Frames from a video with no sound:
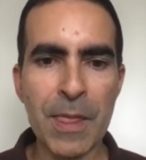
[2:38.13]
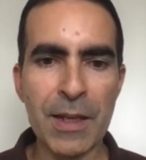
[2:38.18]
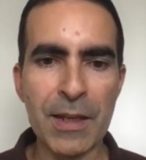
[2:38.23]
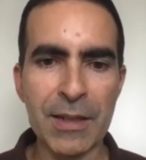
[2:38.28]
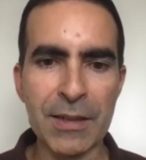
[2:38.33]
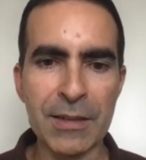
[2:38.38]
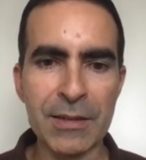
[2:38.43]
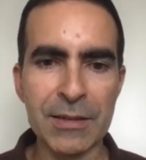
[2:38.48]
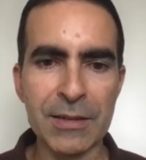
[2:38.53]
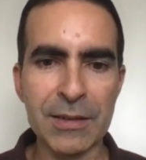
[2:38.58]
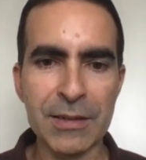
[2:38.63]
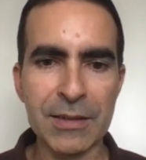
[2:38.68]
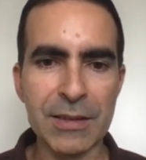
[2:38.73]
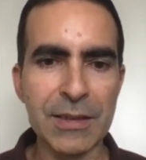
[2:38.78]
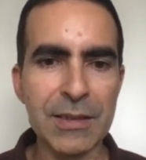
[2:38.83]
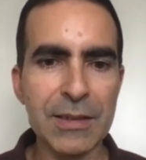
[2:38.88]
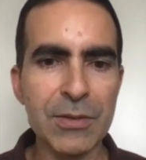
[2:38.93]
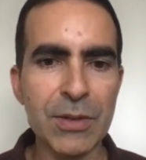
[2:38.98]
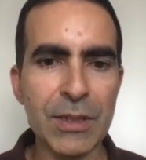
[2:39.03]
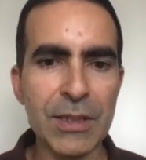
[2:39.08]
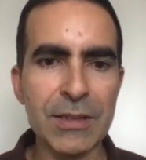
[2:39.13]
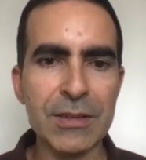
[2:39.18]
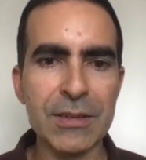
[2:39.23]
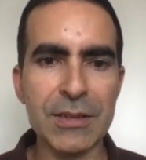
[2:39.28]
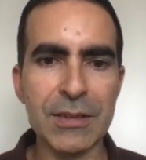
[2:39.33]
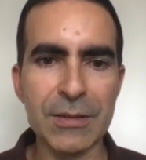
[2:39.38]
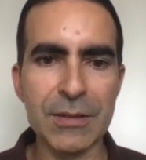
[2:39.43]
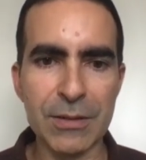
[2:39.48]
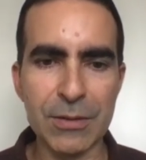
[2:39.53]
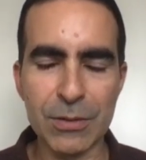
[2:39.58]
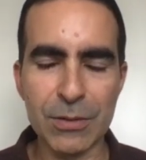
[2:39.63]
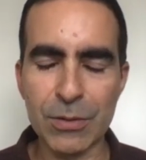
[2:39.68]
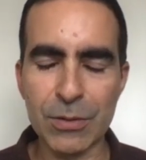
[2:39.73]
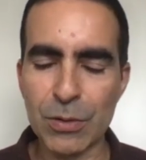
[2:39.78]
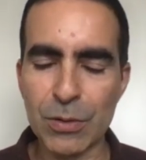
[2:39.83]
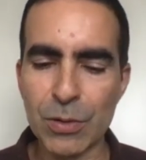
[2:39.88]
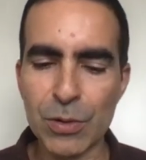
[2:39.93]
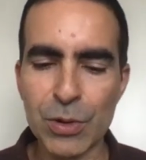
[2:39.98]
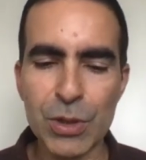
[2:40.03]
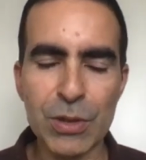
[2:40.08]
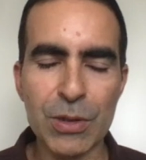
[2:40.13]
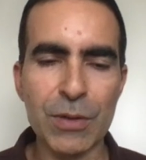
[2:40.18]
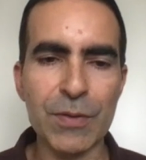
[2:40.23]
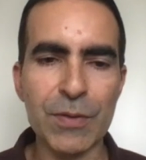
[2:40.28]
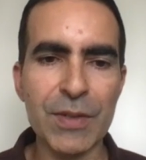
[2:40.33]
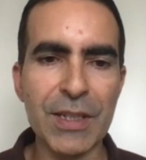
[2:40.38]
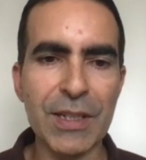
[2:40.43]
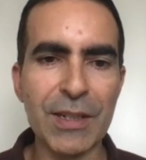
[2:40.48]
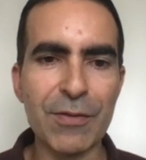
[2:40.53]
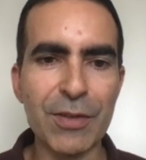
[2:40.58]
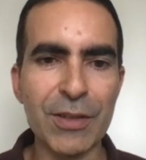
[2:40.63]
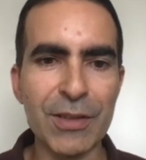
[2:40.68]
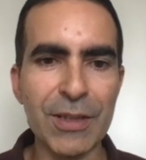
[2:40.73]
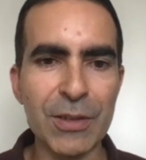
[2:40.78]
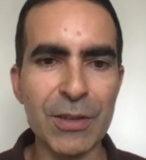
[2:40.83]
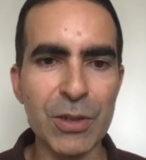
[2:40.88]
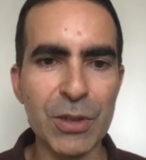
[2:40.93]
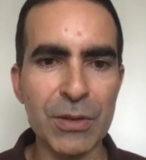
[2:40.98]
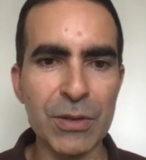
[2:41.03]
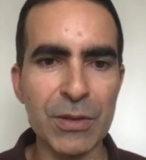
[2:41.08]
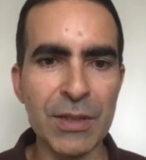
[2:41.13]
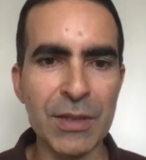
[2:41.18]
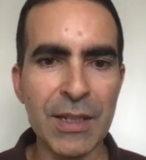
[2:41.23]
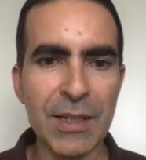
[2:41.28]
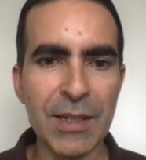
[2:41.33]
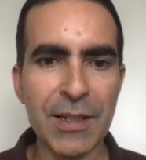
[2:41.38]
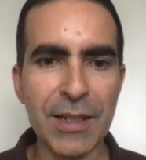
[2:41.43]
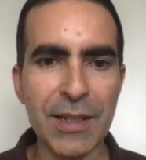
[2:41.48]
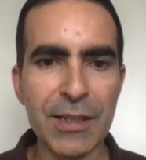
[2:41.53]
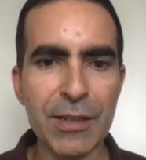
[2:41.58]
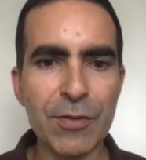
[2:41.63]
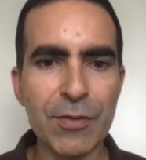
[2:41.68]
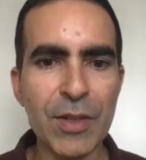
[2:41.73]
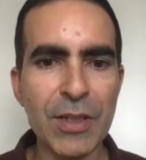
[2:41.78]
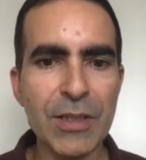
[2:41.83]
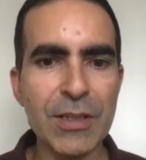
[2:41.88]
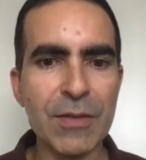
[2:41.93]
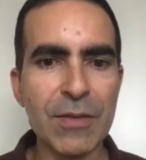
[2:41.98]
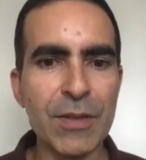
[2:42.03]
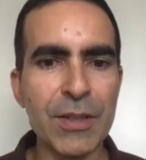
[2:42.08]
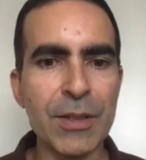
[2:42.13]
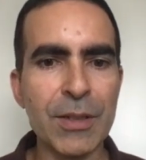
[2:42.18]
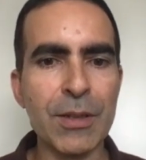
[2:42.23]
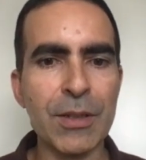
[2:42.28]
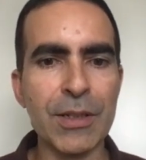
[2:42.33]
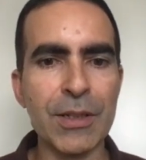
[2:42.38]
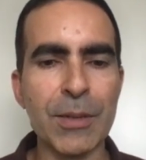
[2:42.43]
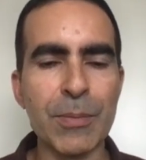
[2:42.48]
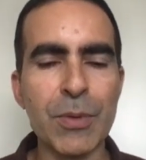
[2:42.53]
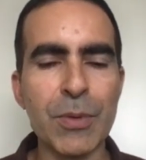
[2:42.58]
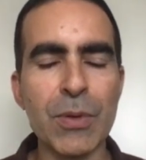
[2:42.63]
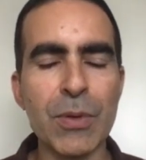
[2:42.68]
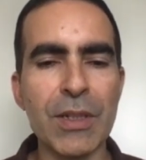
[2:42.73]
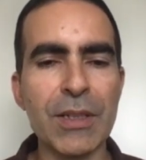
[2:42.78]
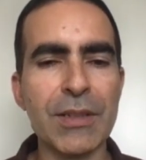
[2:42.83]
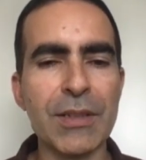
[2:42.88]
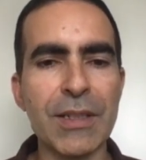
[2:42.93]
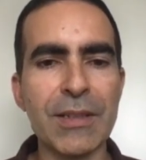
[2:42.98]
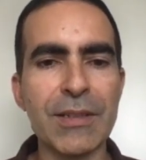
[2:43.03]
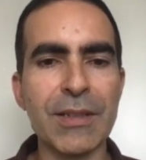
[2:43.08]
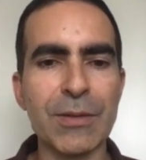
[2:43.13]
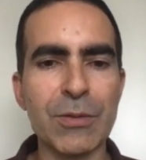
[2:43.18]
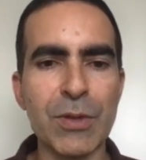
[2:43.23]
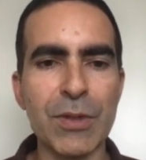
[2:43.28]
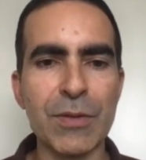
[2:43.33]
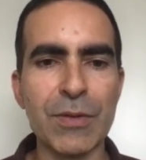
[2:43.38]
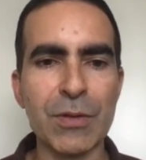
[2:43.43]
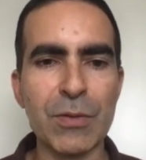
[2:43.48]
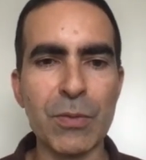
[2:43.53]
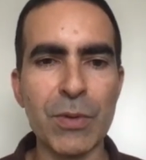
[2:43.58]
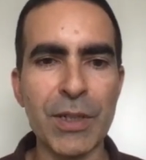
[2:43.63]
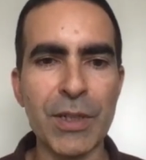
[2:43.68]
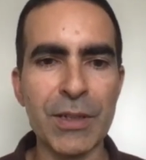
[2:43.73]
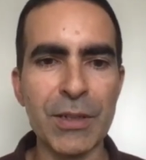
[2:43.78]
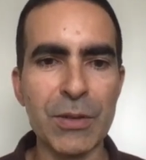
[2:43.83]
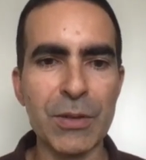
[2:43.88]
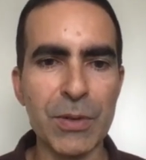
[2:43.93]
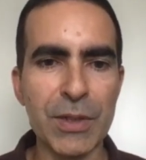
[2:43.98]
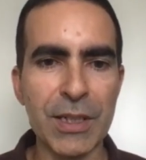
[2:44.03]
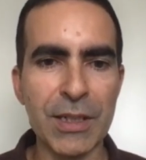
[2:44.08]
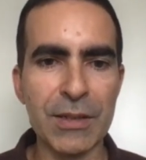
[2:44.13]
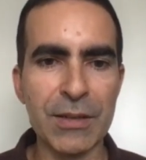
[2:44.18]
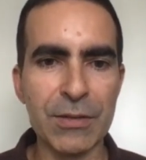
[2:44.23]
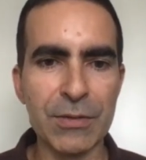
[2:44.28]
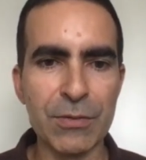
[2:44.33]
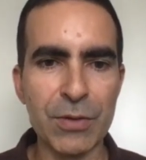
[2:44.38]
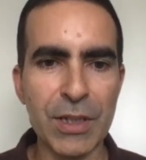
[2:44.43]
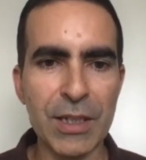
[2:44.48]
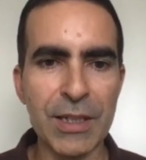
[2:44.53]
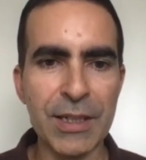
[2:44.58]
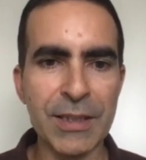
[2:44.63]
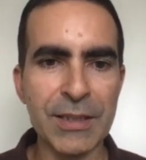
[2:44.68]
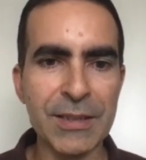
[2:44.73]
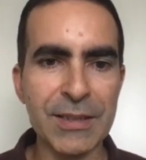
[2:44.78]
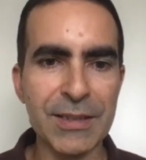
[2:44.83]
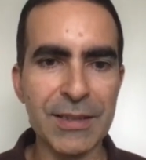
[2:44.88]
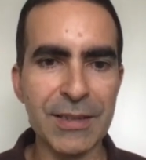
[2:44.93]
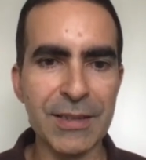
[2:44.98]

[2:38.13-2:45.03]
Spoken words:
And this creates the notion of self-attention. And effectively, in a purely data-driven way, you can relate,